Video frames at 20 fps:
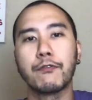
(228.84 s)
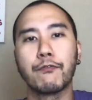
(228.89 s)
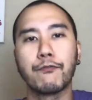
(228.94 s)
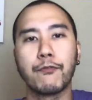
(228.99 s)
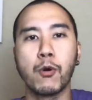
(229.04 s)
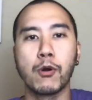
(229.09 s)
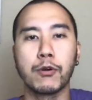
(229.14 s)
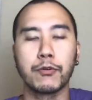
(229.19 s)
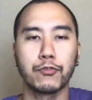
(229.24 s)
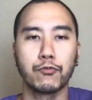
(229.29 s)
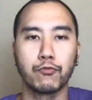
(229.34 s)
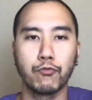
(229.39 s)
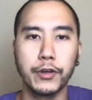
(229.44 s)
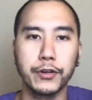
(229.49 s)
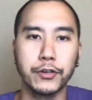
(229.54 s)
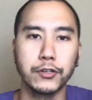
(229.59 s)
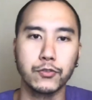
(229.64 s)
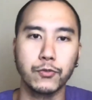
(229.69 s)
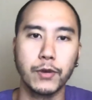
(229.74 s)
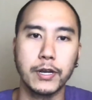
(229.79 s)
to work with
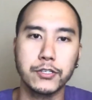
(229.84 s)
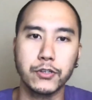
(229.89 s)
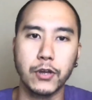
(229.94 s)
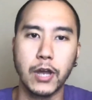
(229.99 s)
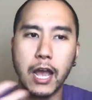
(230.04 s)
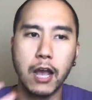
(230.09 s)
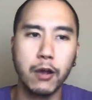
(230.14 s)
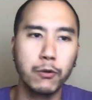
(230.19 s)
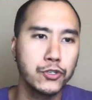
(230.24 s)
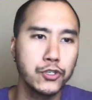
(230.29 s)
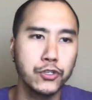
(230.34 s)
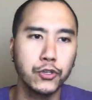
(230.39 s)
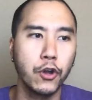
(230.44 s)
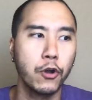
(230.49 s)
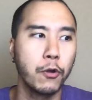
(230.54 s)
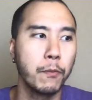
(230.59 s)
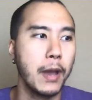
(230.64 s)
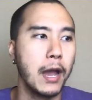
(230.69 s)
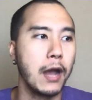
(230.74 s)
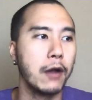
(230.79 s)
runners, right? So how would you go
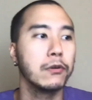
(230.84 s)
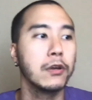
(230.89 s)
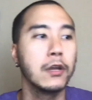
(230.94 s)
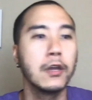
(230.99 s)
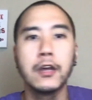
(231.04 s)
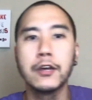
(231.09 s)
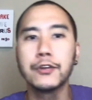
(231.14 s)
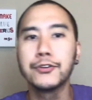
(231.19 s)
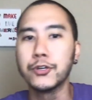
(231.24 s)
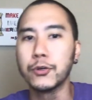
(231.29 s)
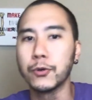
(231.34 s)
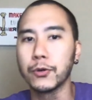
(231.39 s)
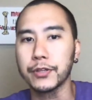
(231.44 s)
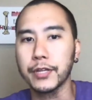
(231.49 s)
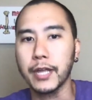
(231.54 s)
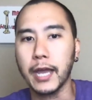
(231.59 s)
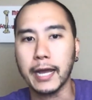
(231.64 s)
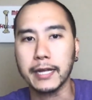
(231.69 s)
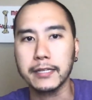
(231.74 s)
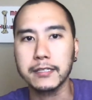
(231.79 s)
about doing
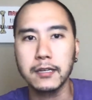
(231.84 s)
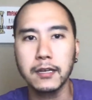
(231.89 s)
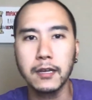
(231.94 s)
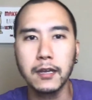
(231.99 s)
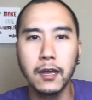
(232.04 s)
that?